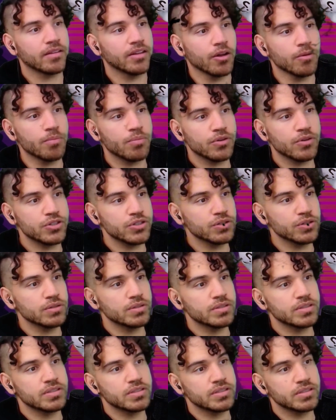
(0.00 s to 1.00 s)
know,
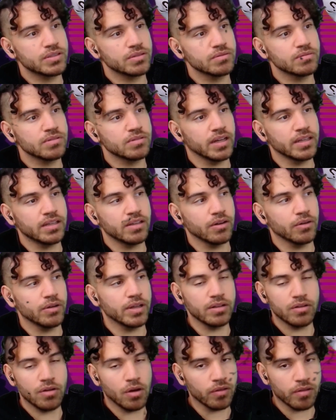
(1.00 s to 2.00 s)
produced, like, you know,
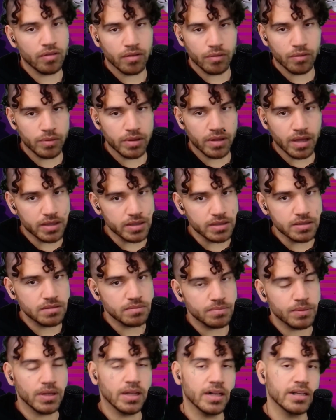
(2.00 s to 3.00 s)
in concert with
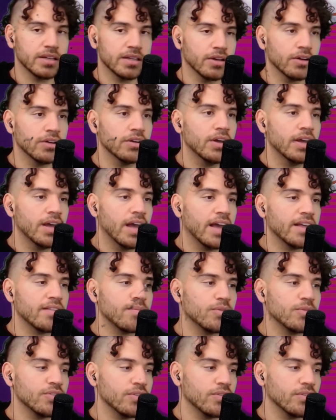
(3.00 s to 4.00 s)
others, but like, you know,
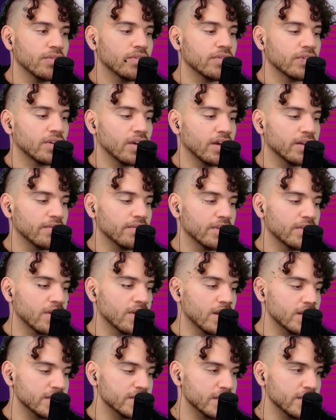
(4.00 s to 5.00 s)
has produced kind of this
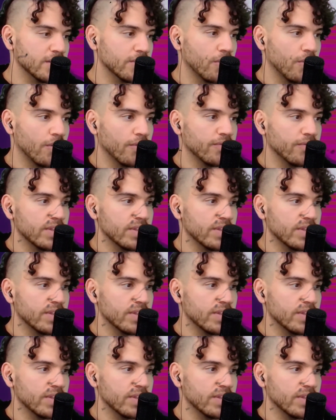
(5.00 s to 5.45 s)
idea of